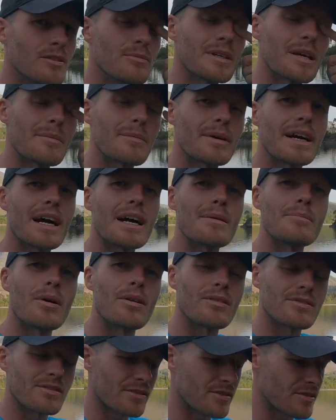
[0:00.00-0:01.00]
come get my
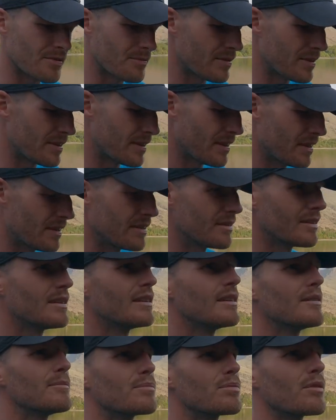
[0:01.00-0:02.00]
eyeballs on something
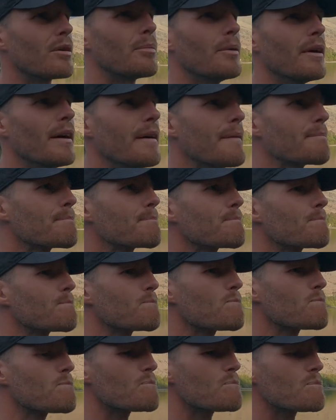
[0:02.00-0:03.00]
proper.
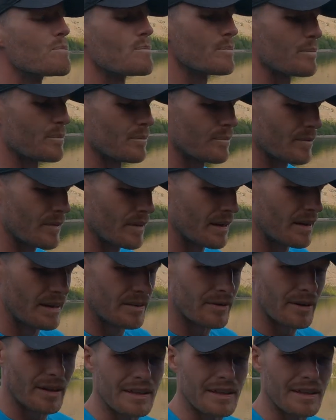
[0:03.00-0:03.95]
Right,